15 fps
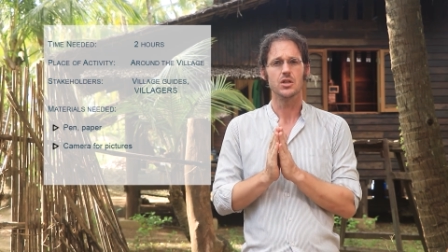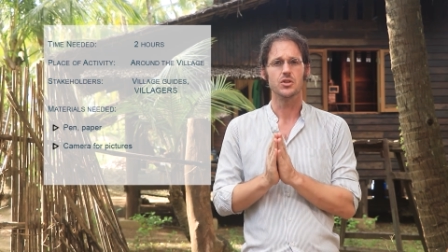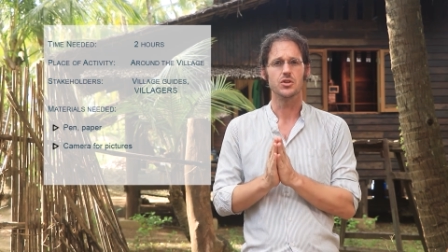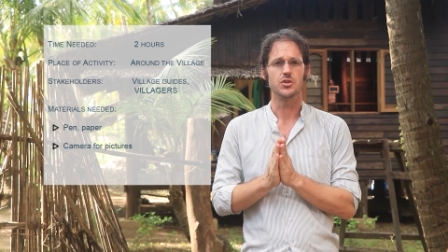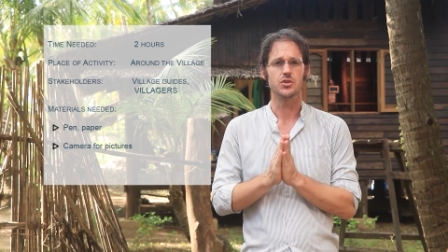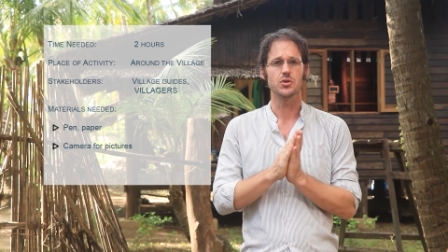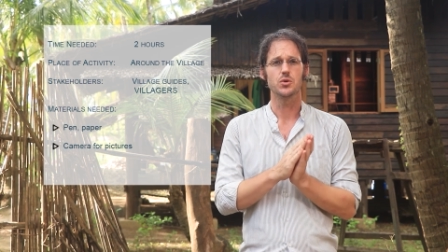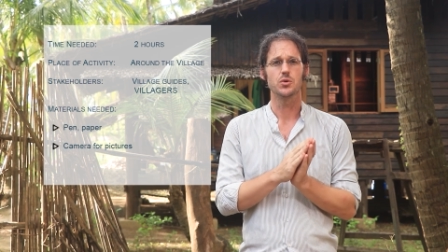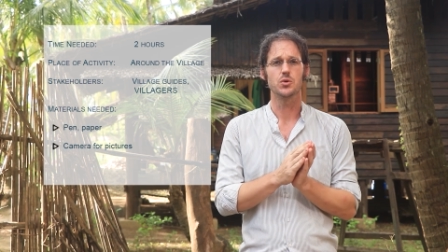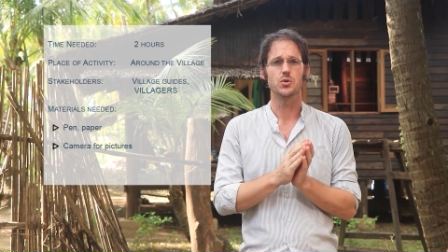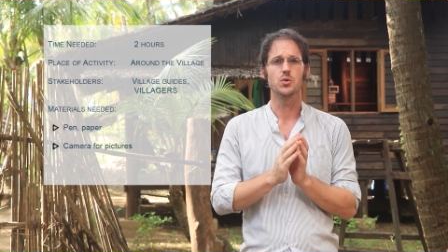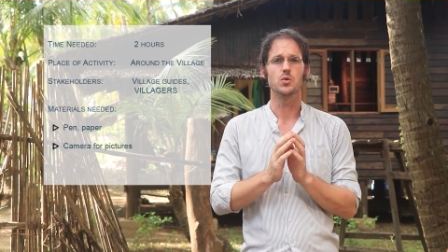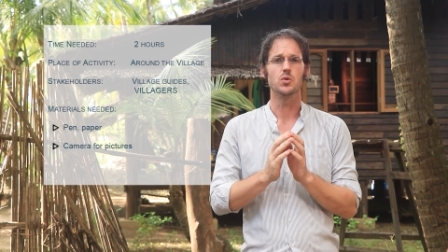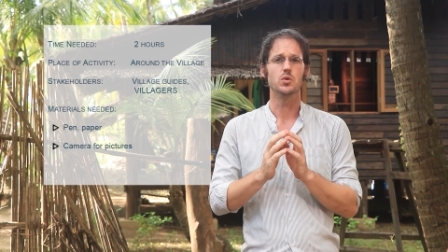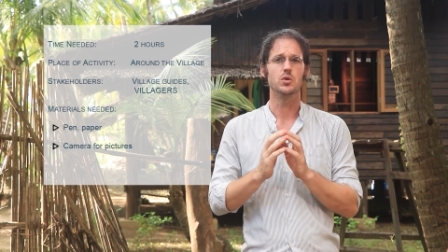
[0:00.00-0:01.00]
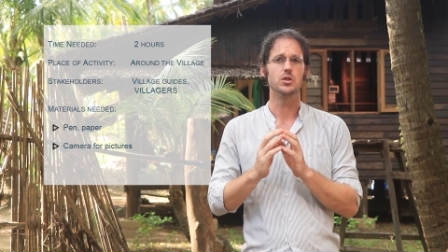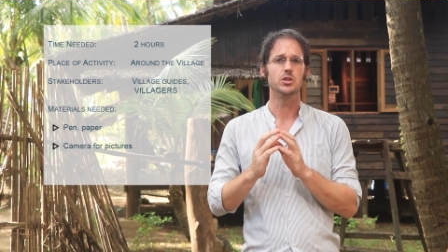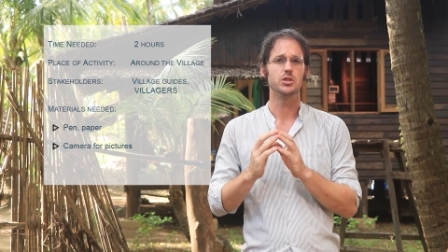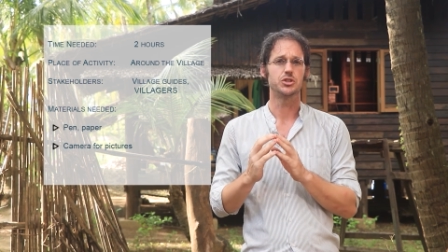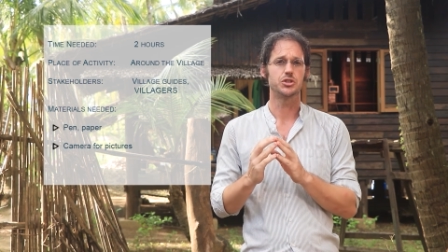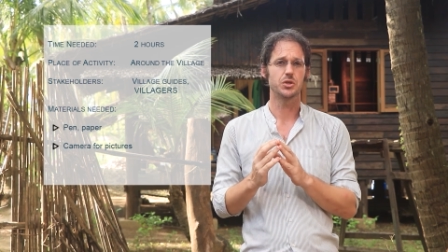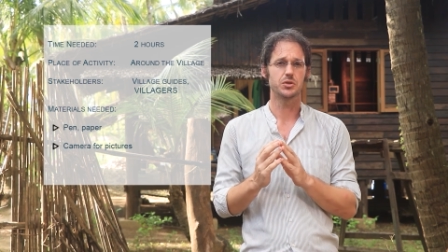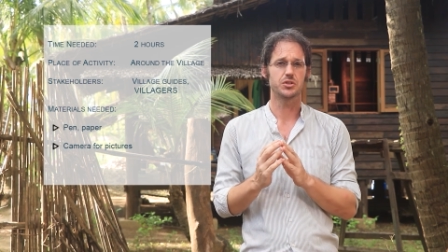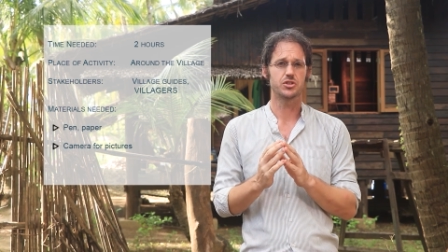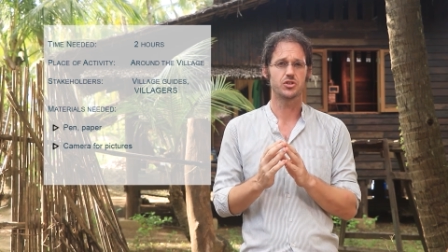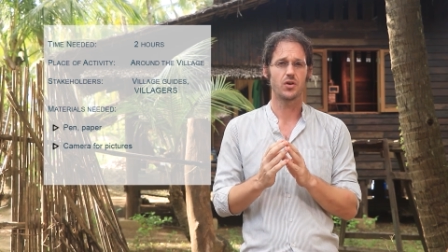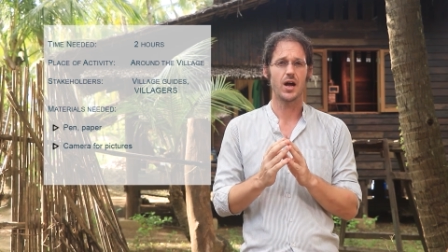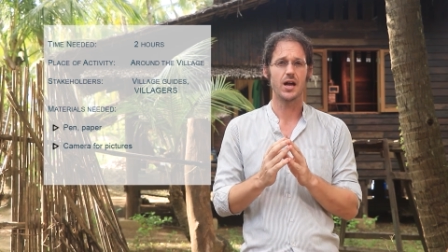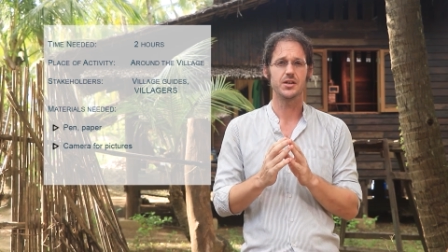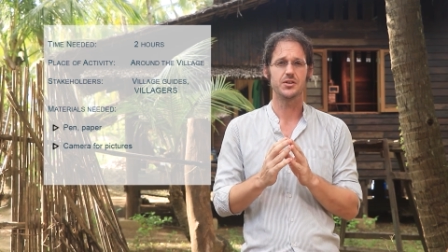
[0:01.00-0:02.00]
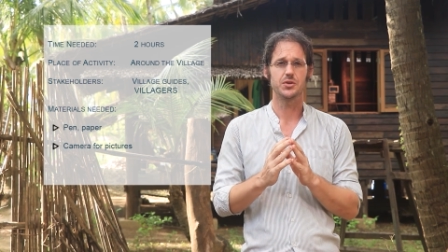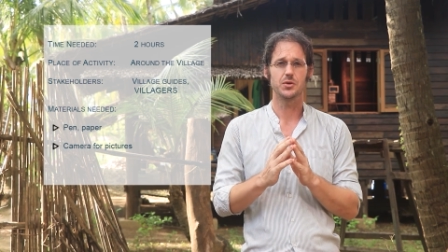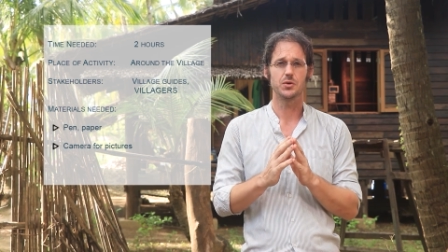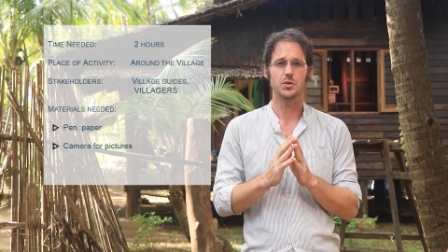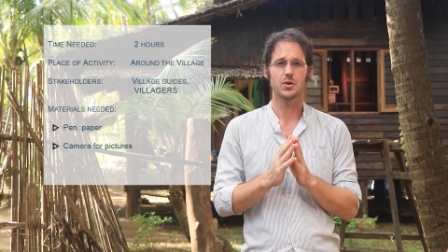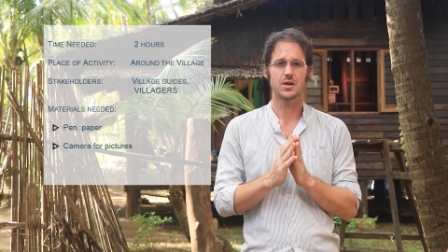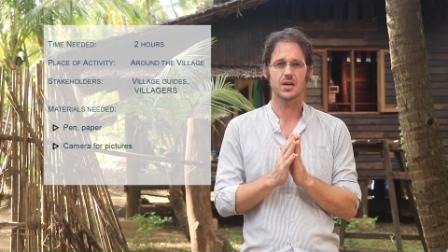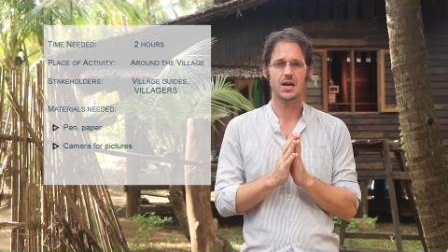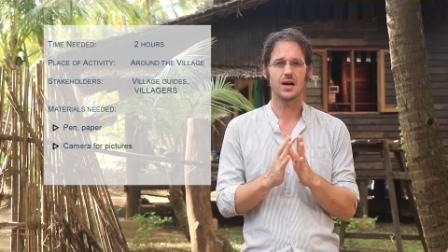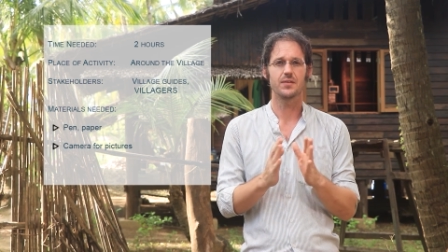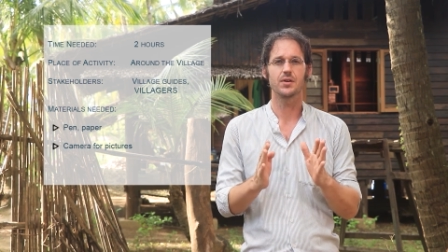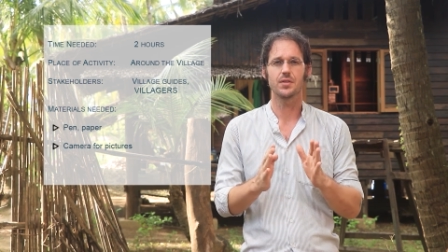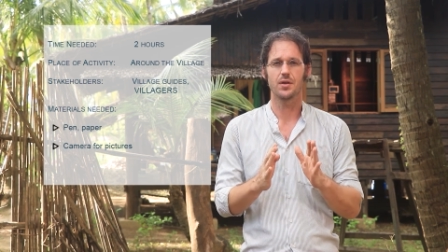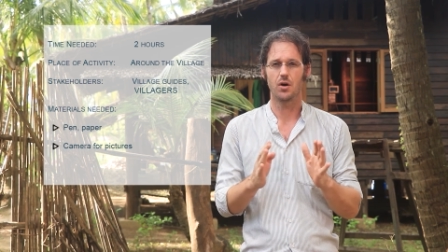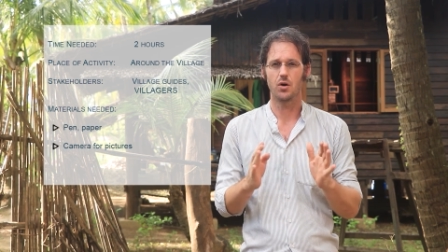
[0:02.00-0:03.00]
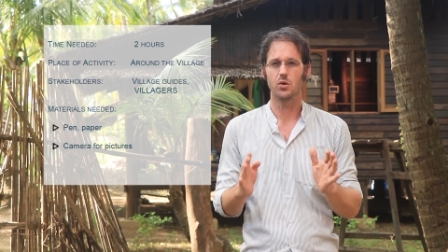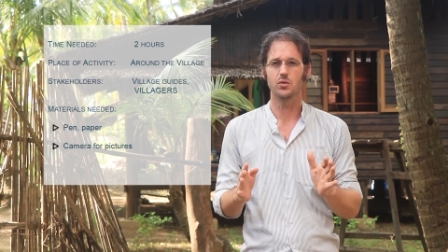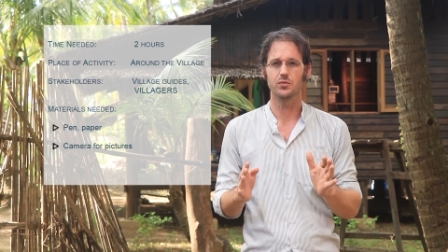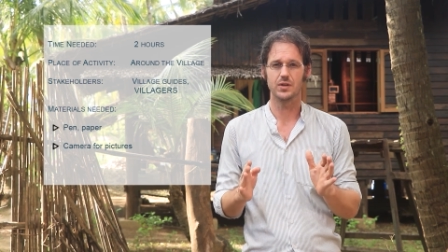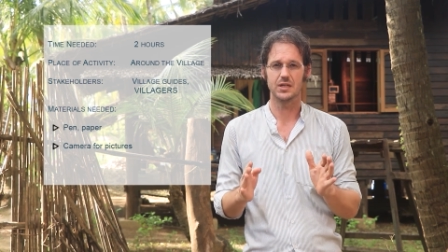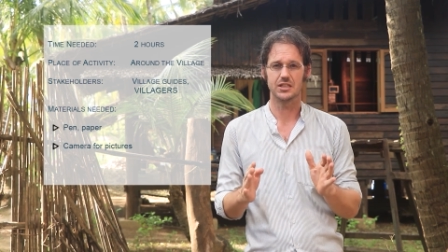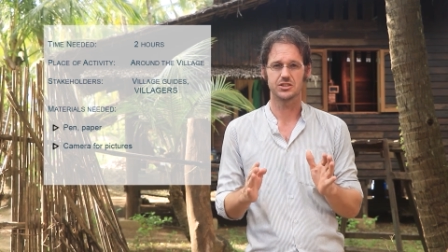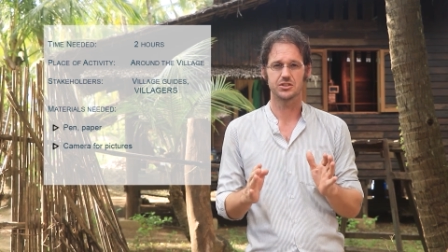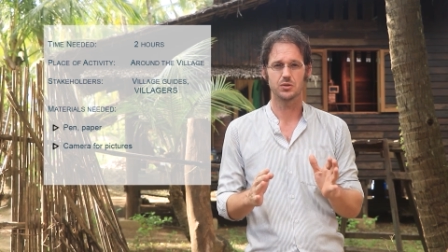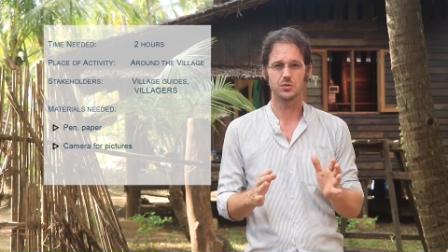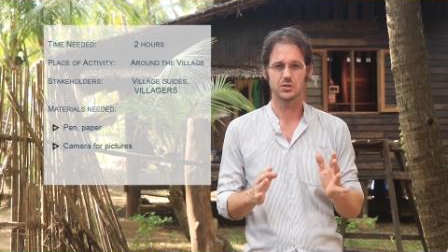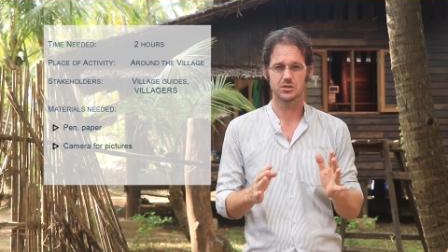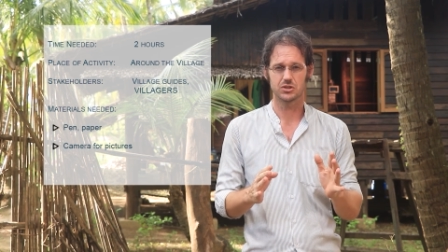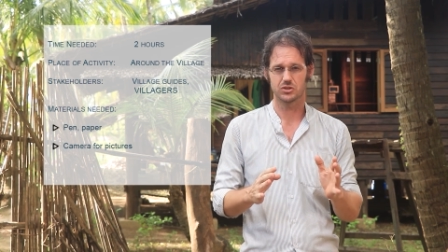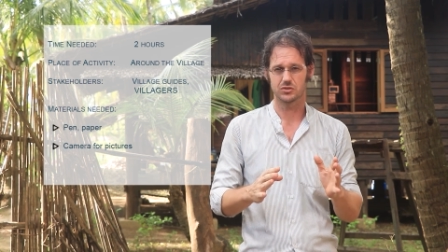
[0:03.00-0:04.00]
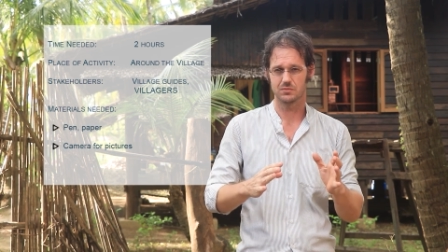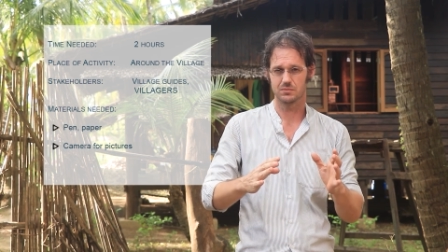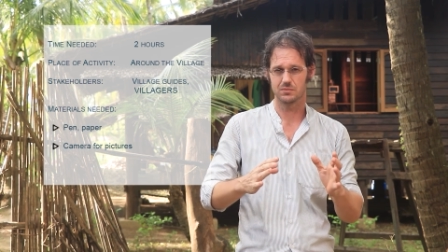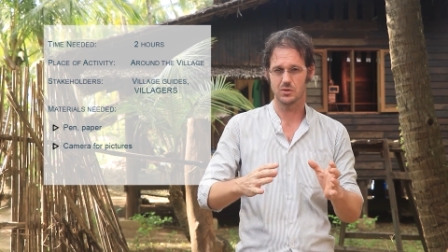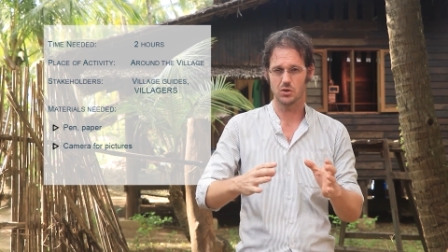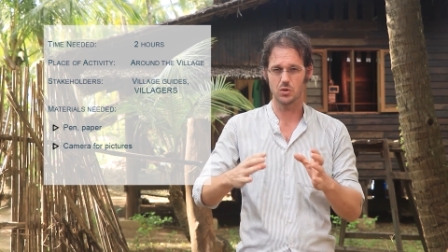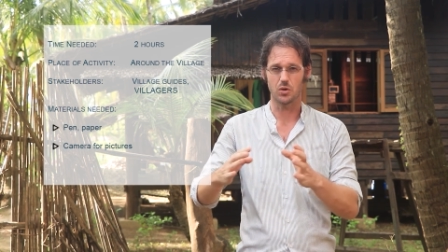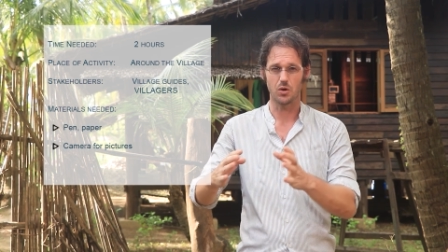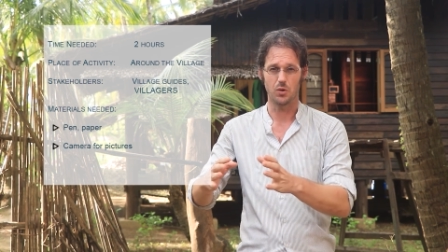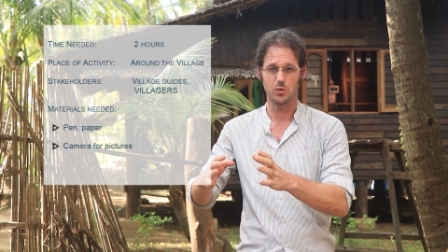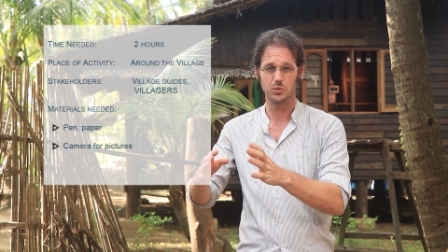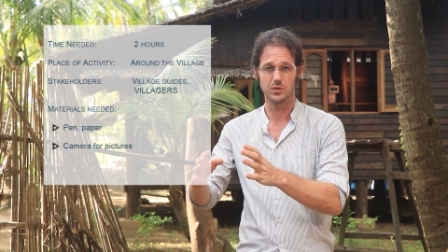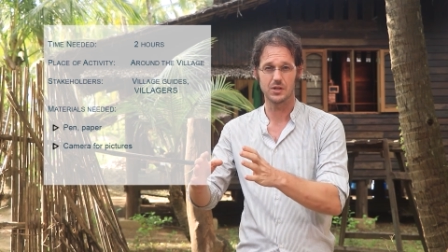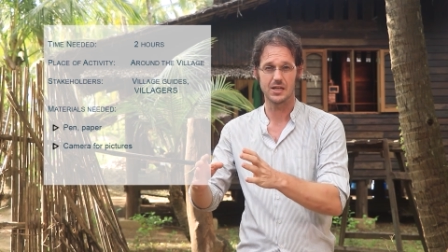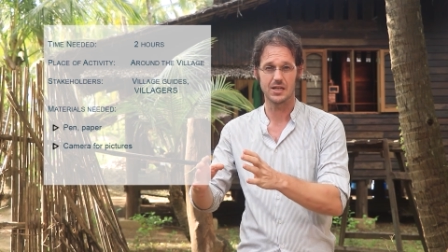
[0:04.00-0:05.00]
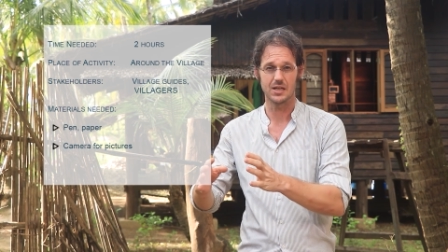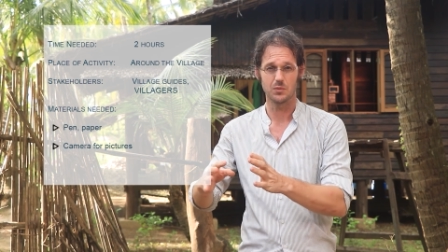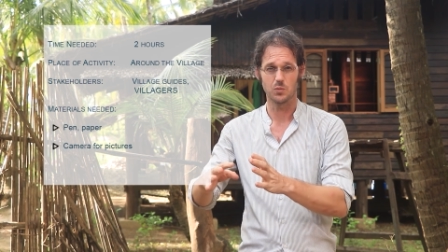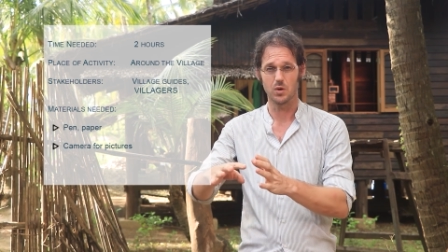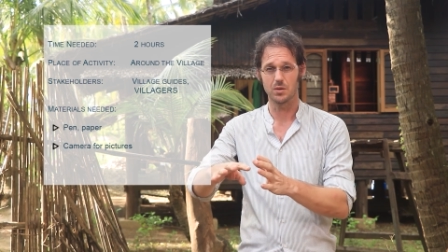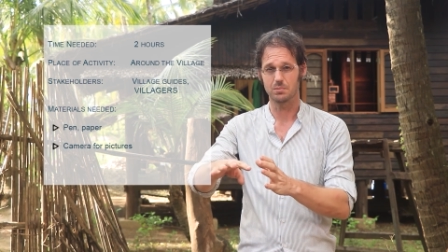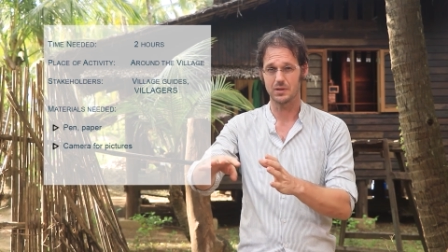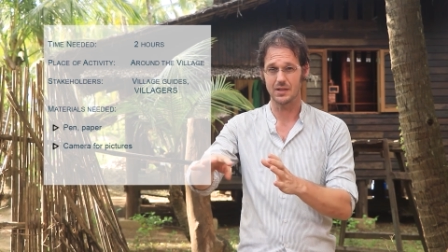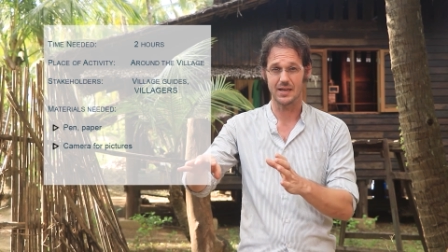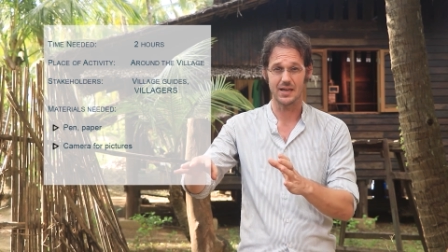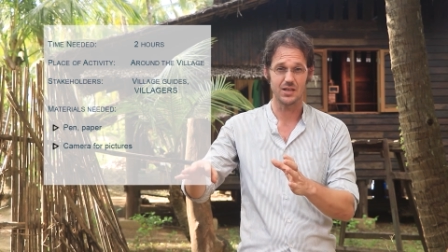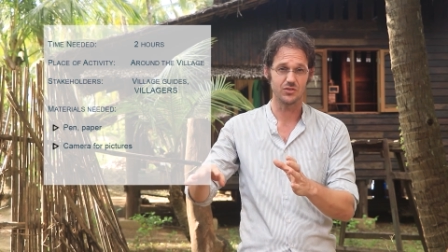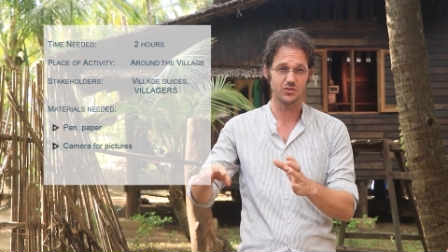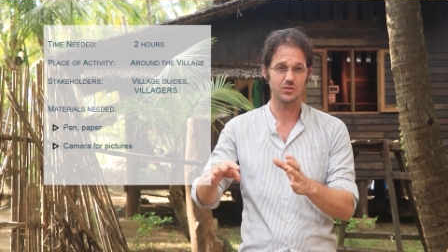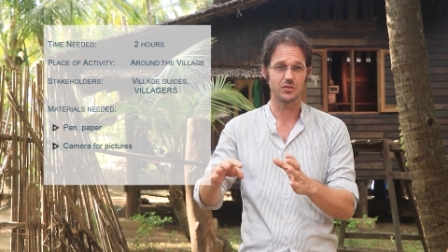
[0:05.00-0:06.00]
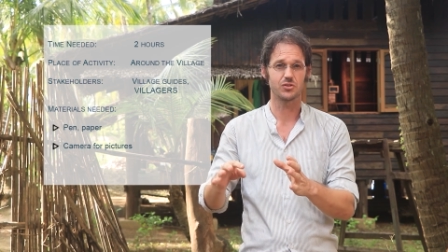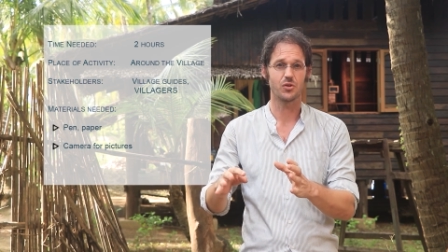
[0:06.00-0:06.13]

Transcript: You should try to cover the whole village. Don't look only in one place.